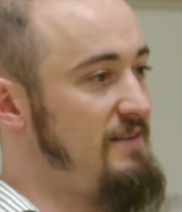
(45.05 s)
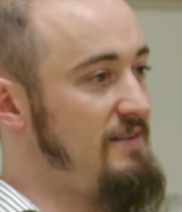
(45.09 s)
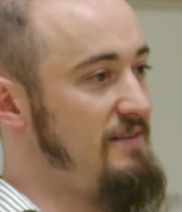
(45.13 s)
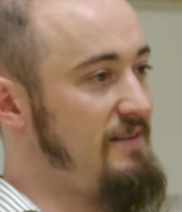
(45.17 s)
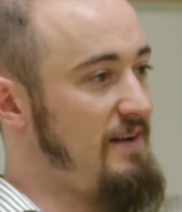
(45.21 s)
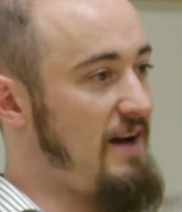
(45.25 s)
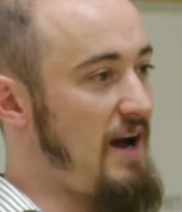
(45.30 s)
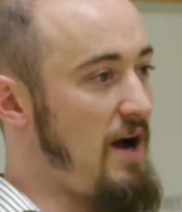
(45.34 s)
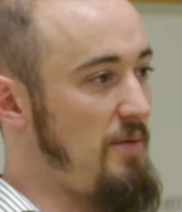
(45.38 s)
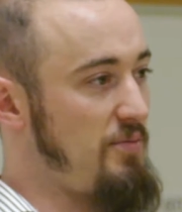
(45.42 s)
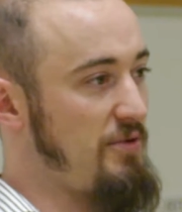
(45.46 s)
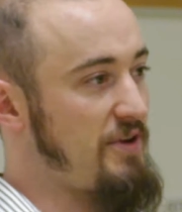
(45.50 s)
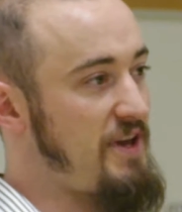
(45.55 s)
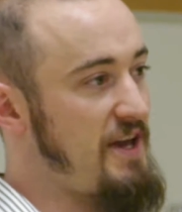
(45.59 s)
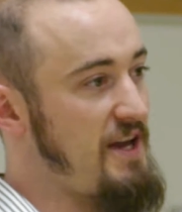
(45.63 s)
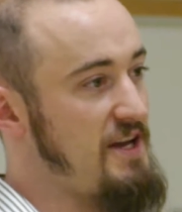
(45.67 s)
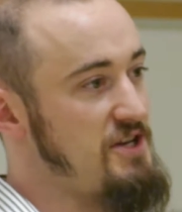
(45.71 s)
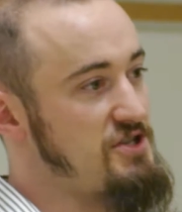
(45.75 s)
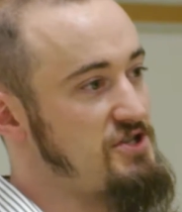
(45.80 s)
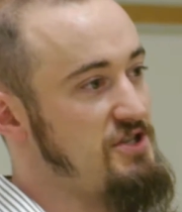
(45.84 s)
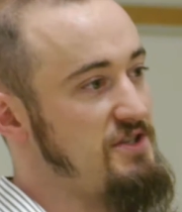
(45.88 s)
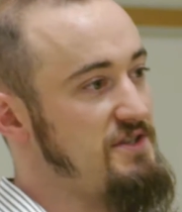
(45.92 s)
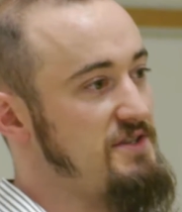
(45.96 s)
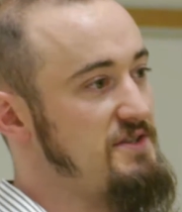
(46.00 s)

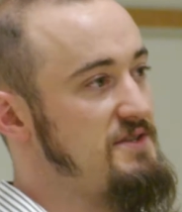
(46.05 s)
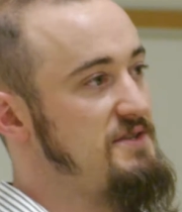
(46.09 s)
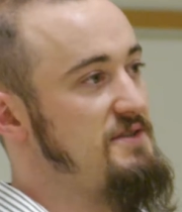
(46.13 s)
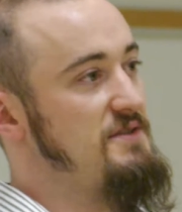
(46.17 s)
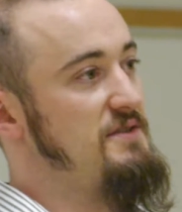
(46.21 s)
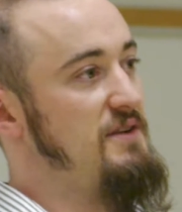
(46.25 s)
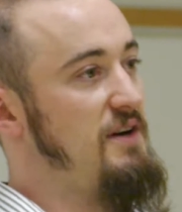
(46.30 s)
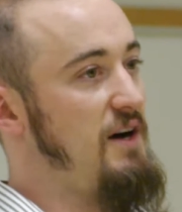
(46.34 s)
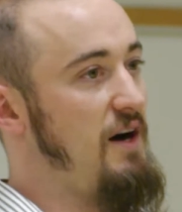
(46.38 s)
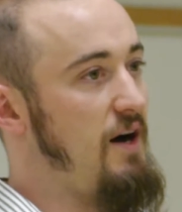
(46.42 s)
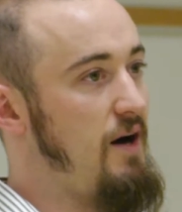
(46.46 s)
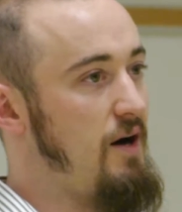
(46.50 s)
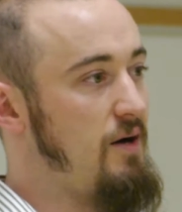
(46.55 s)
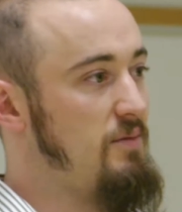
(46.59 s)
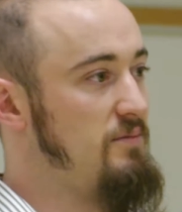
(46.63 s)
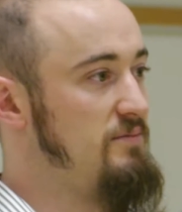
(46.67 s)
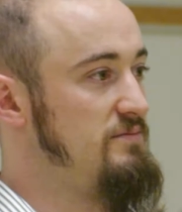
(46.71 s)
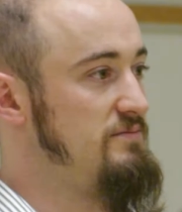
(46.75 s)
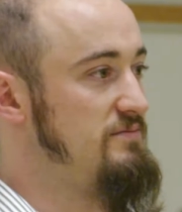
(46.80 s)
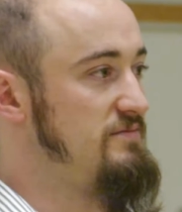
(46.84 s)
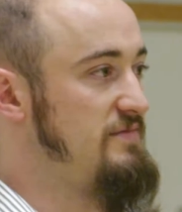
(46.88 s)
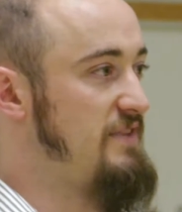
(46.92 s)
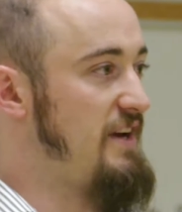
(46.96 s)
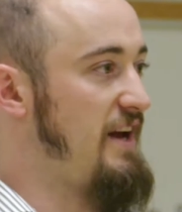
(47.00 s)
applications
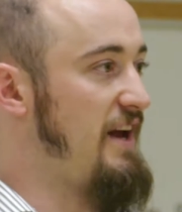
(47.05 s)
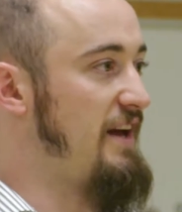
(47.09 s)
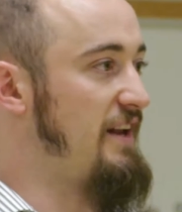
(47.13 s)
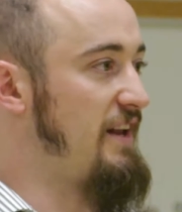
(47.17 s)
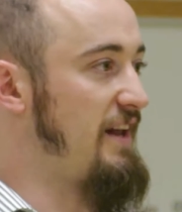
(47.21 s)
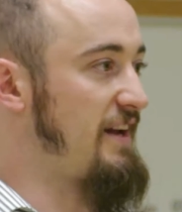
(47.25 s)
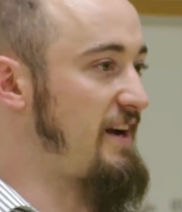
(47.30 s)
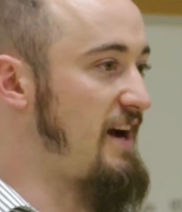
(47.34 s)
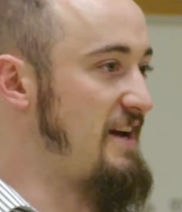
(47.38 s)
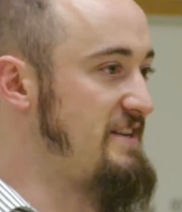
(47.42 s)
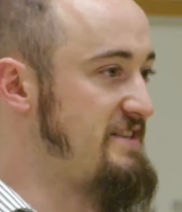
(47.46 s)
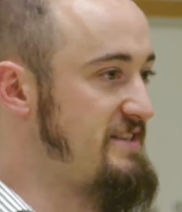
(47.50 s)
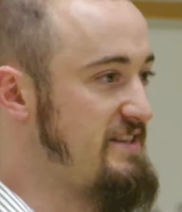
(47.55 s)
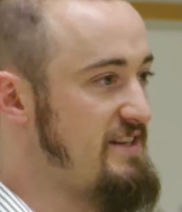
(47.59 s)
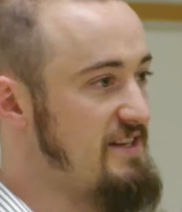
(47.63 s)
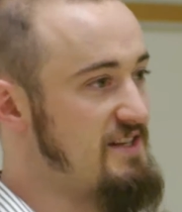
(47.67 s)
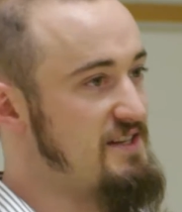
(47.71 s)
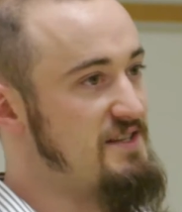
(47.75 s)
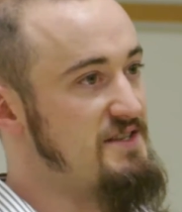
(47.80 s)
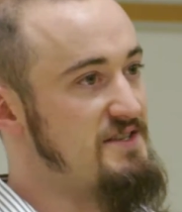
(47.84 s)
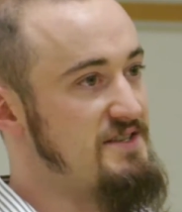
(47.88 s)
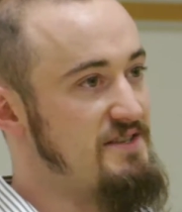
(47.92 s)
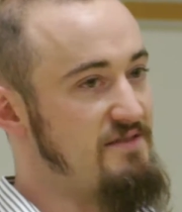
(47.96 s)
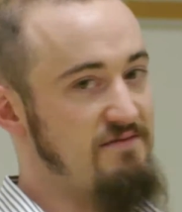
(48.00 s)
and like
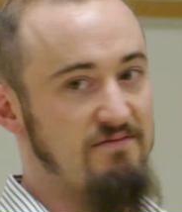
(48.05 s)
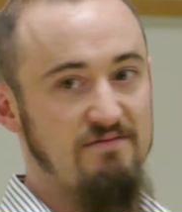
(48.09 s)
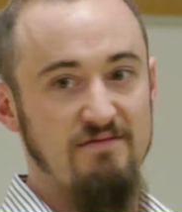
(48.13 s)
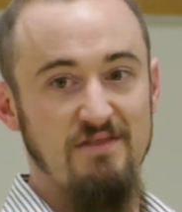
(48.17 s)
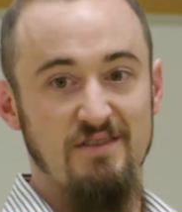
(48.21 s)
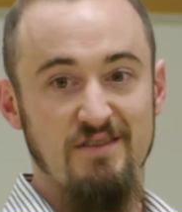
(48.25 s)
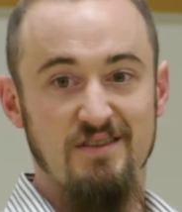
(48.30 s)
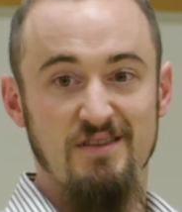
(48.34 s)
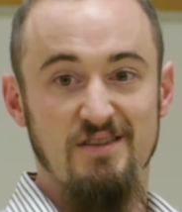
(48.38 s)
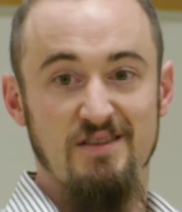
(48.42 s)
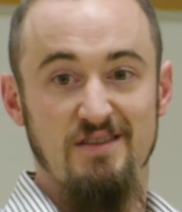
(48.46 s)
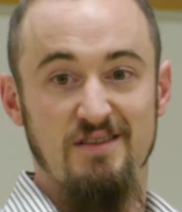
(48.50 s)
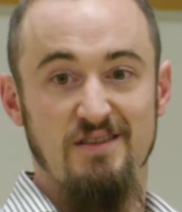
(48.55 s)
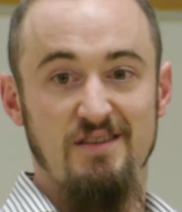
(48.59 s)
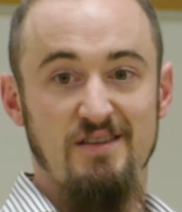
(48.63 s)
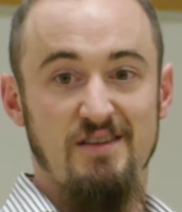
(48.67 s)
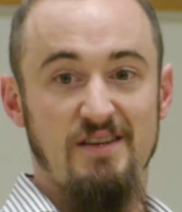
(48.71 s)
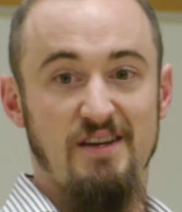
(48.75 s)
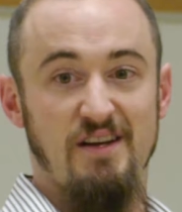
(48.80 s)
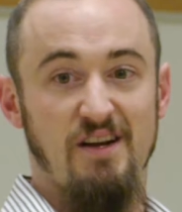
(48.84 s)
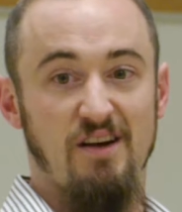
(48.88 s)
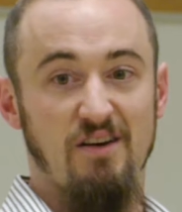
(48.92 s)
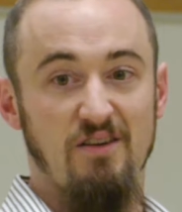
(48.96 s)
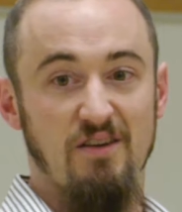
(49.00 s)
ideas and
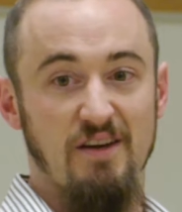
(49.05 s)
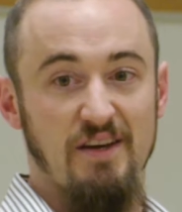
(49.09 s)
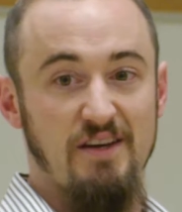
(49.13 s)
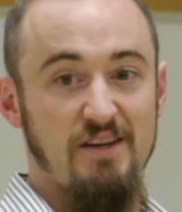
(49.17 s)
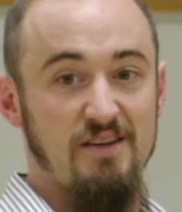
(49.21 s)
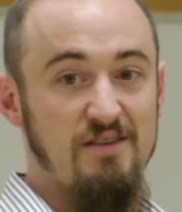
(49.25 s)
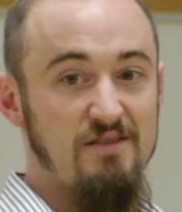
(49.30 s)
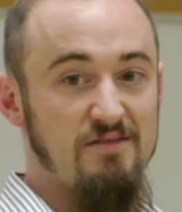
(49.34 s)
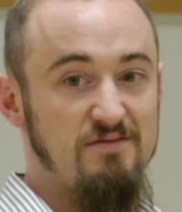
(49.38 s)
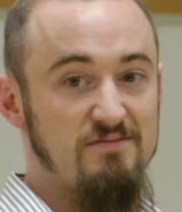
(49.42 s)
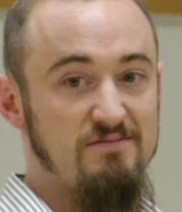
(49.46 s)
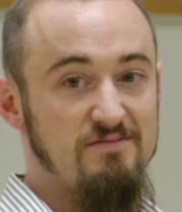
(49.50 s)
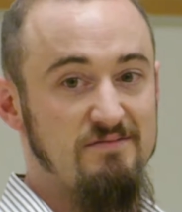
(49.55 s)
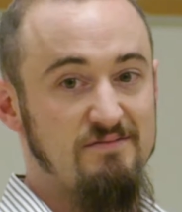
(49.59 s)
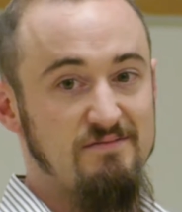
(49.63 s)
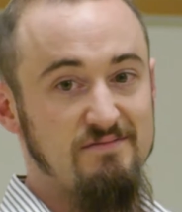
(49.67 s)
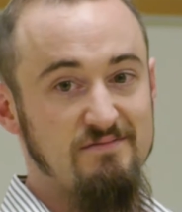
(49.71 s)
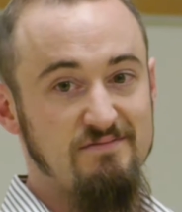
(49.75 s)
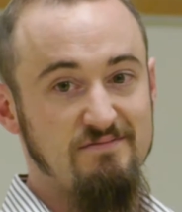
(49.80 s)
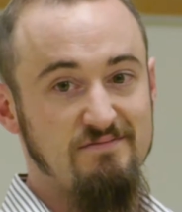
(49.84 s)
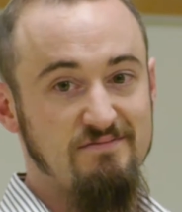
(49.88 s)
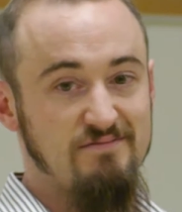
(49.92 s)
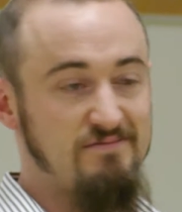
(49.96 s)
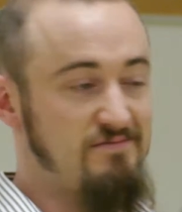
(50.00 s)
like
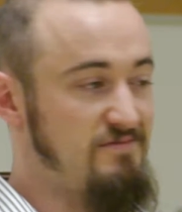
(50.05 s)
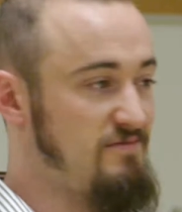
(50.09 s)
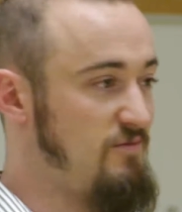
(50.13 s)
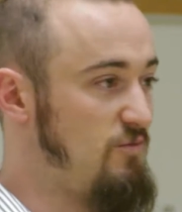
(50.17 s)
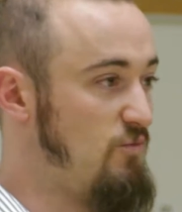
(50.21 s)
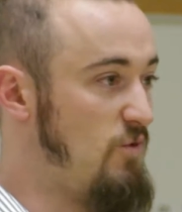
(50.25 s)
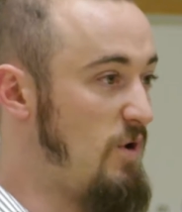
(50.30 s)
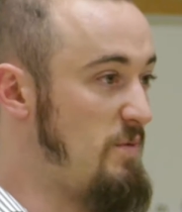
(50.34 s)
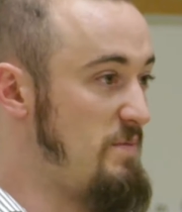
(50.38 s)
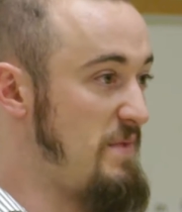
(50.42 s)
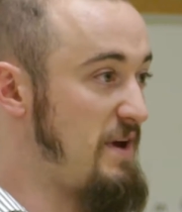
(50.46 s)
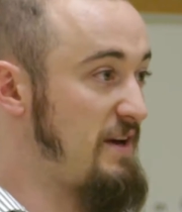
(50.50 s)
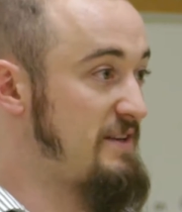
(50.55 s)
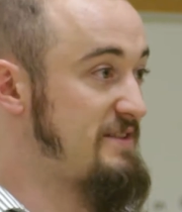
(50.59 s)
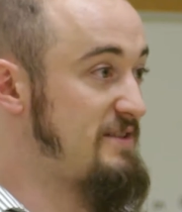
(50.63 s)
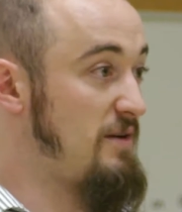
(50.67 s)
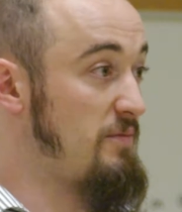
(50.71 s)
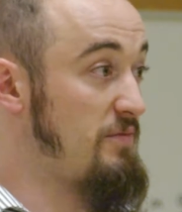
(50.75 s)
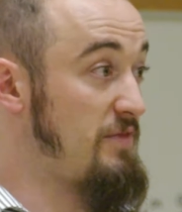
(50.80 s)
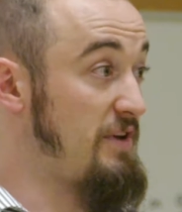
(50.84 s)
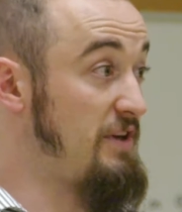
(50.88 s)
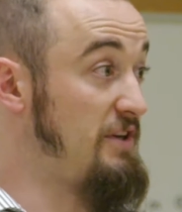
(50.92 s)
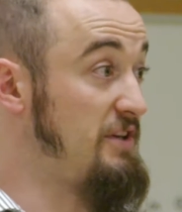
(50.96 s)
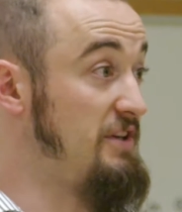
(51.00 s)
what makes
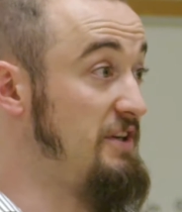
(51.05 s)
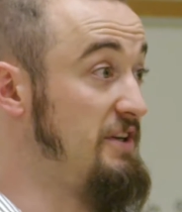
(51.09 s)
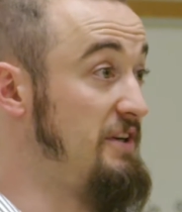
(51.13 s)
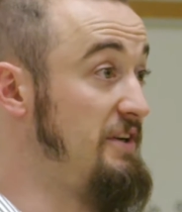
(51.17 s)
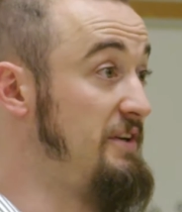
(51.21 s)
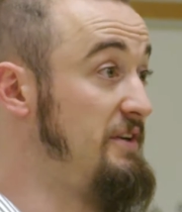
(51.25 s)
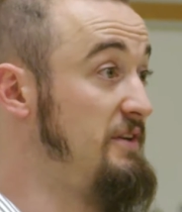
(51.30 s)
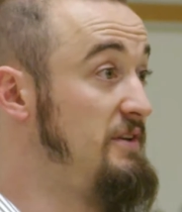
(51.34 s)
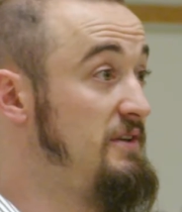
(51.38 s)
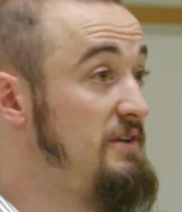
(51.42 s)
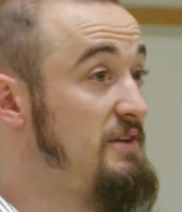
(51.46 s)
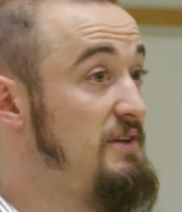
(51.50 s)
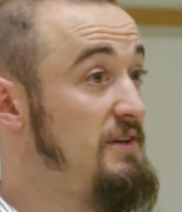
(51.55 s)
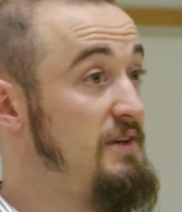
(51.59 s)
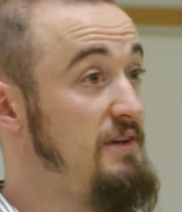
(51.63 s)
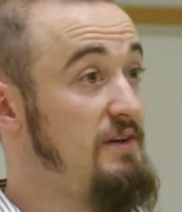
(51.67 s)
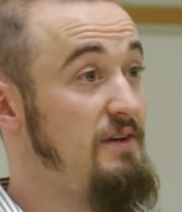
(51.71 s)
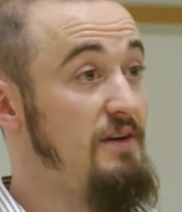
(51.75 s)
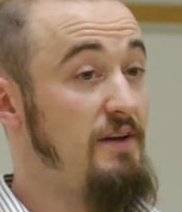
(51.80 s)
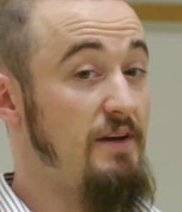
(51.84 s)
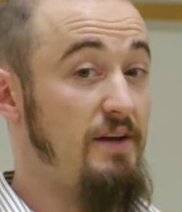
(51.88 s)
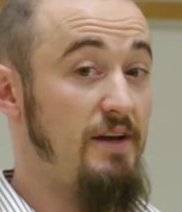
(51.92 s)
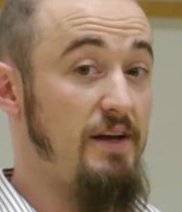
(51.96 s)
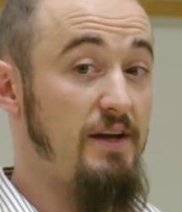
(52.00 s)
something good.
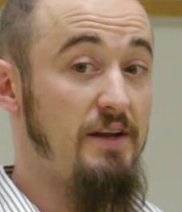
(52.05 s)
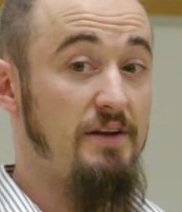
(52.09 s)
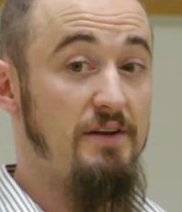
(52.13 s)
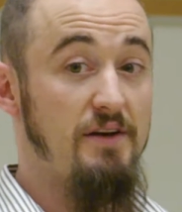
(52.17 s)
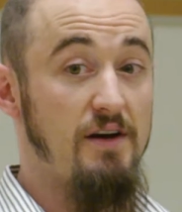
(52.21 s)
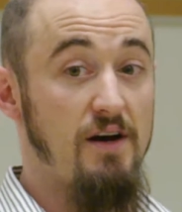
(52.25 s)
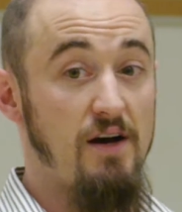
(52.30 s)
And